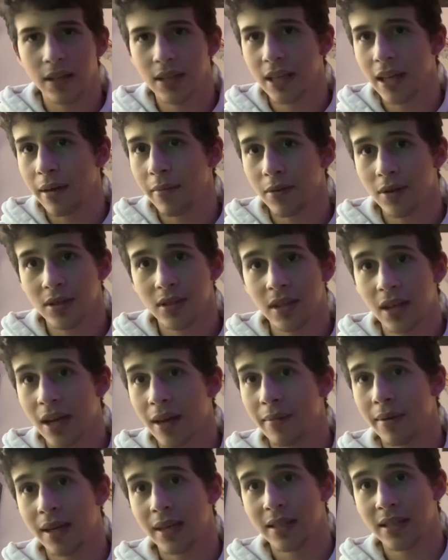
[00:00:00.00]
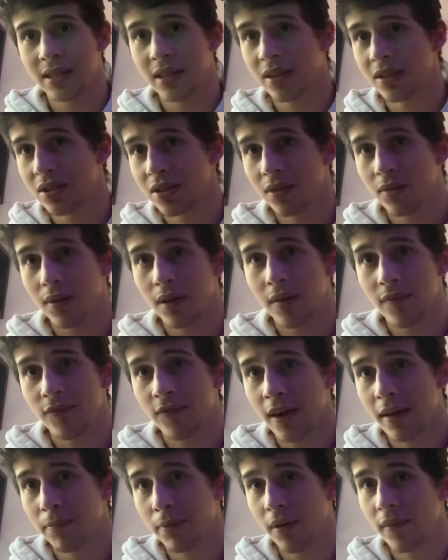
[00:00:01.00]
Neighbors, Theyamadas is also a
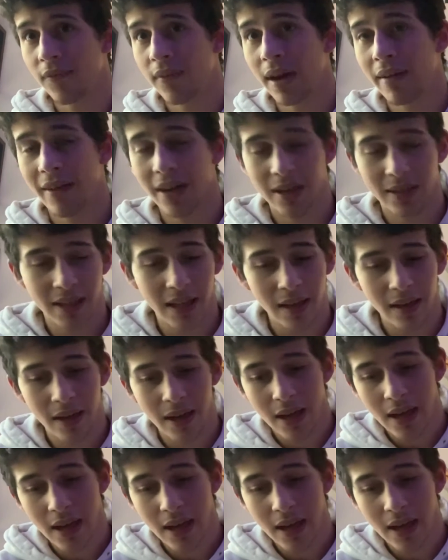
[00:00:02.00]
5.5 out of 10.